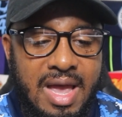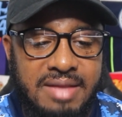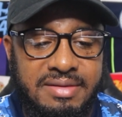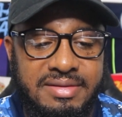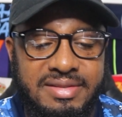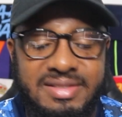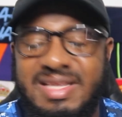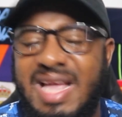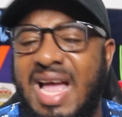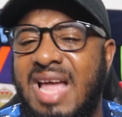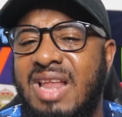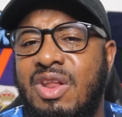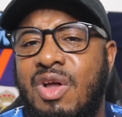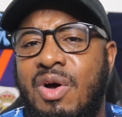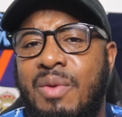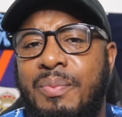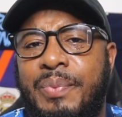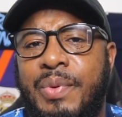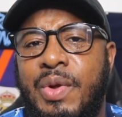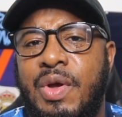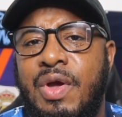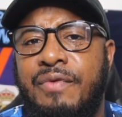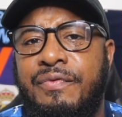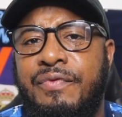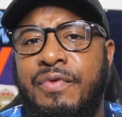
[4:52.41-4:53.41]
And
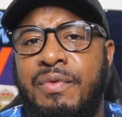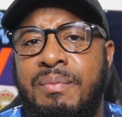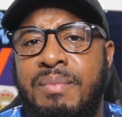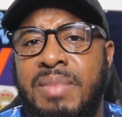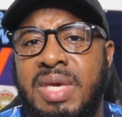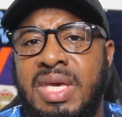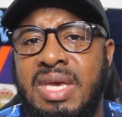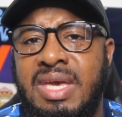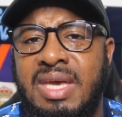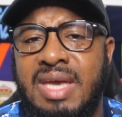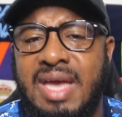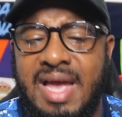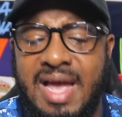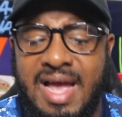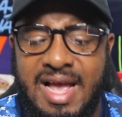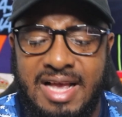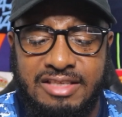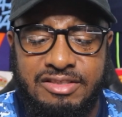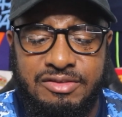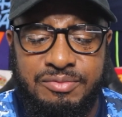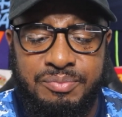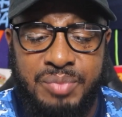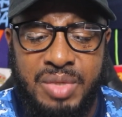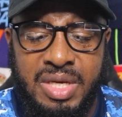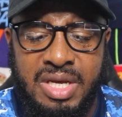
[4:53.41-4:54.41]
standout player for me
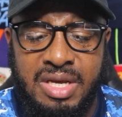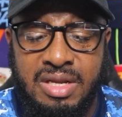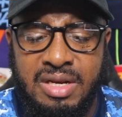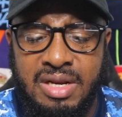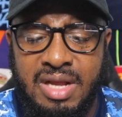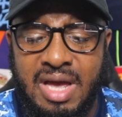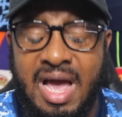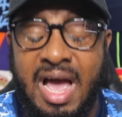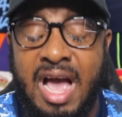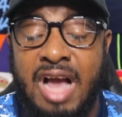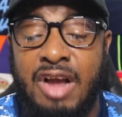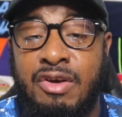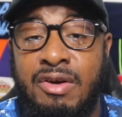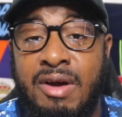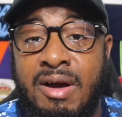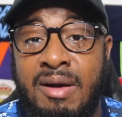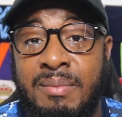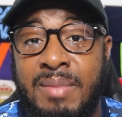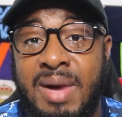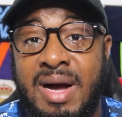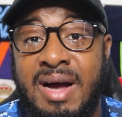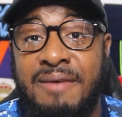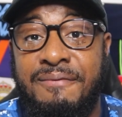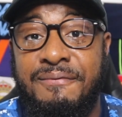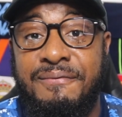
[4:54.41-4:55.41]
has been
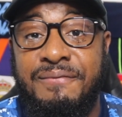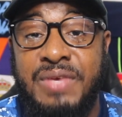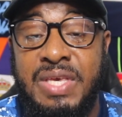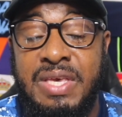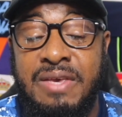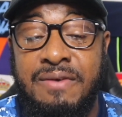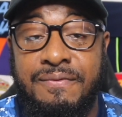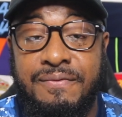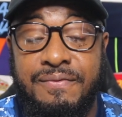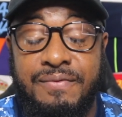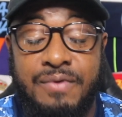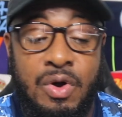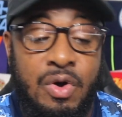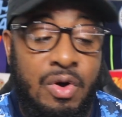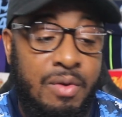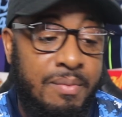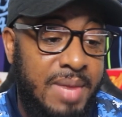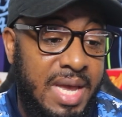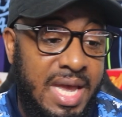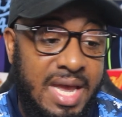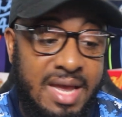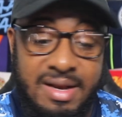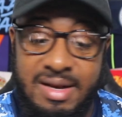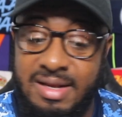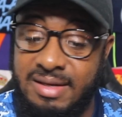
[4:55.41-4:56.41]
Akram Afif.
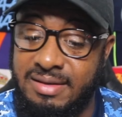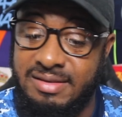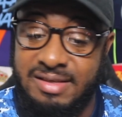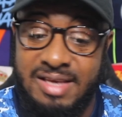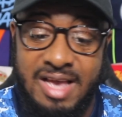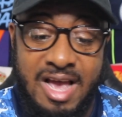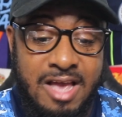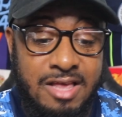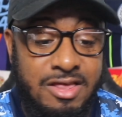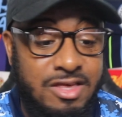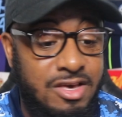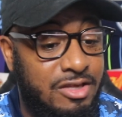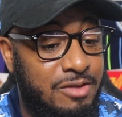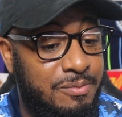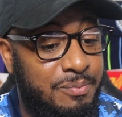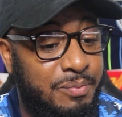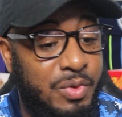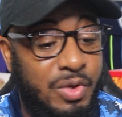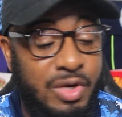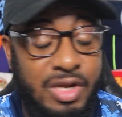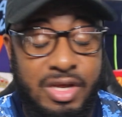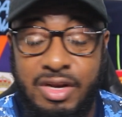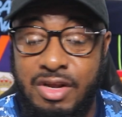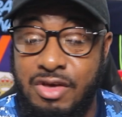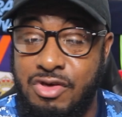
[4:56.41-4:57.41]
Oh man, this guy
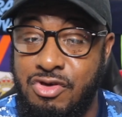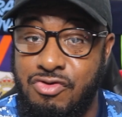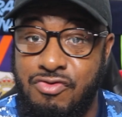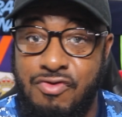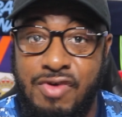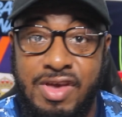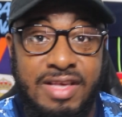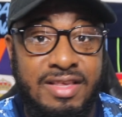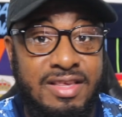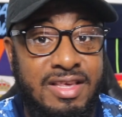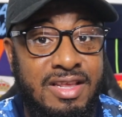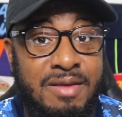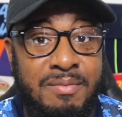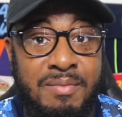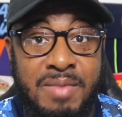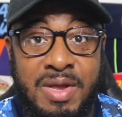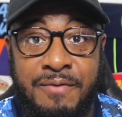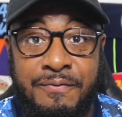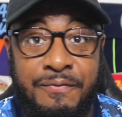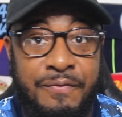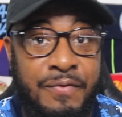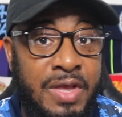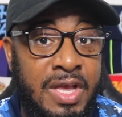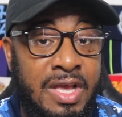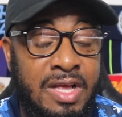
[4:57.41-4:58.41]
just pulling the strings in the
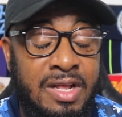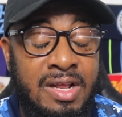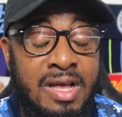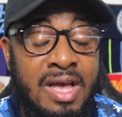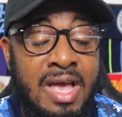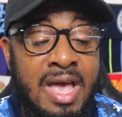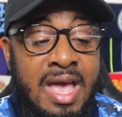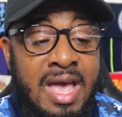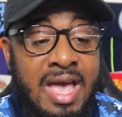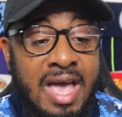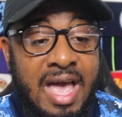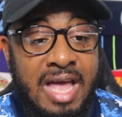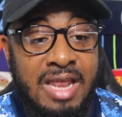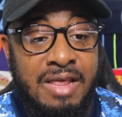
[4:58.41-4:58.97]
midfield.